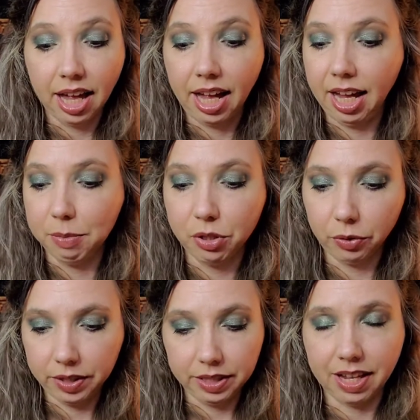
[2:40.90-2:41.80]
I
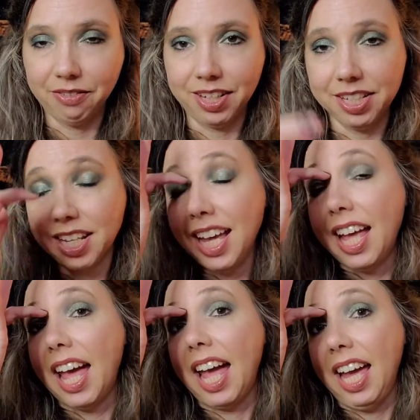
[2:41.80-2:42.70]
absolutely love it.
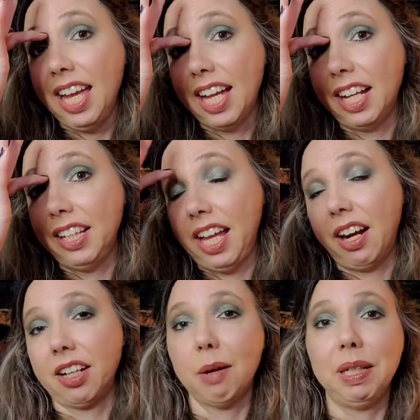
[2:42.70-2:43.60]
And they
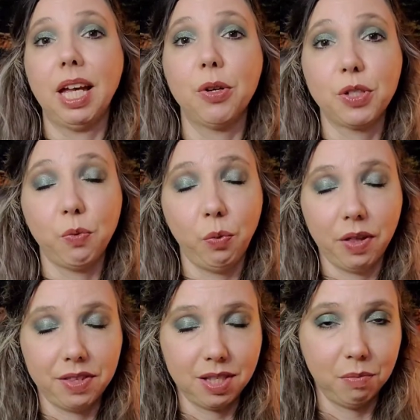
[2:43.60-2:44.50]
are coming out
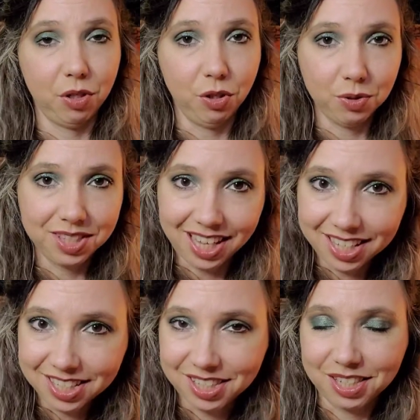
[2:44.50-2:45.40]
with some new
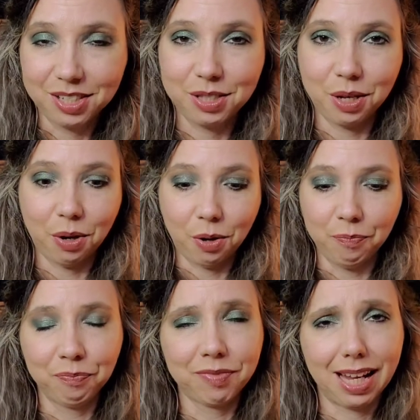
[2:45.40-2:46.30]
scents. So
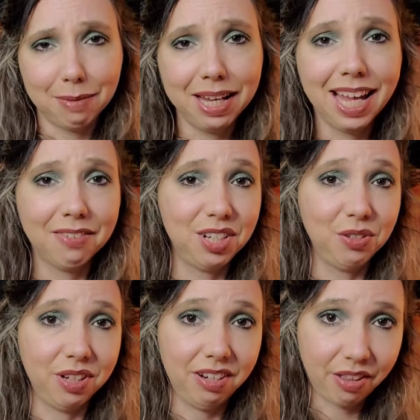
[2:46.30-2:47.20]
I might have to do
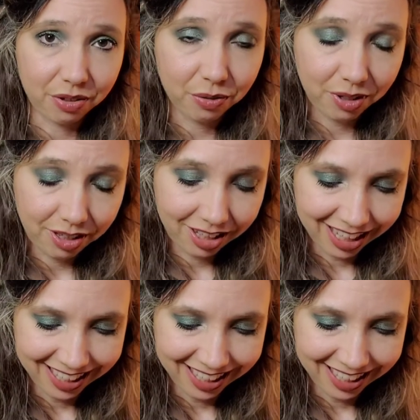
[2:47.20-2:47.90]
another order